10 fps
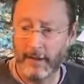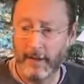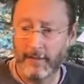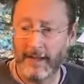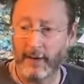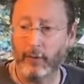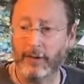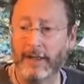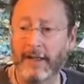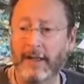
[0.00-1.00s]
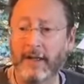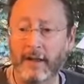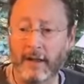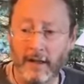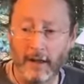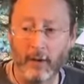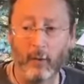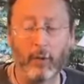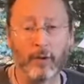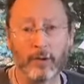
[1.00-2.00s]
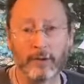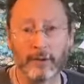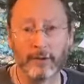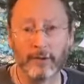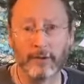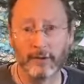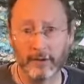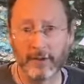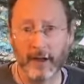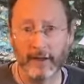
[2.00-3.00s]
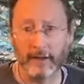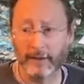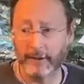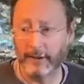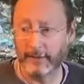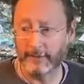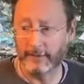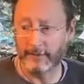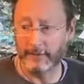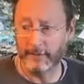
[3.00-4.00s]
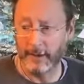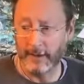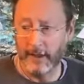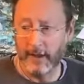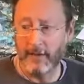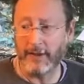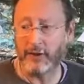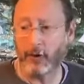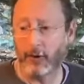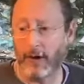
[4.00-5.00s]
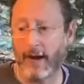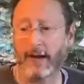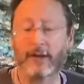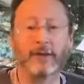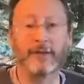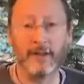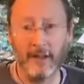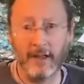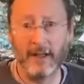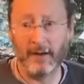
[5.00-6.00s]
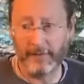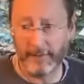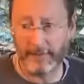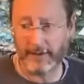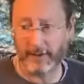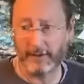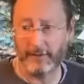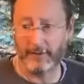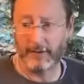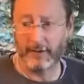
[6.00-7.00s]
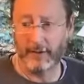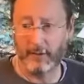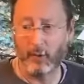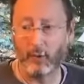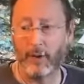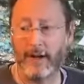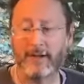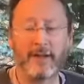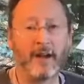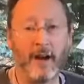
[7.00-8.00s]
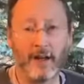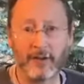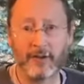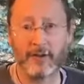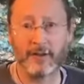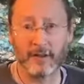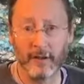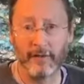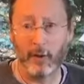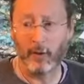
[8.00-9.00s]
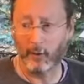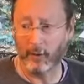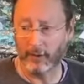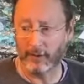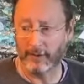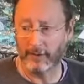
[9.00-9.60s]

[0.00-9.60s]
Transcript: That it will lead our world to its higher good. That your actions in and of themselves will raise the consciousness of our world.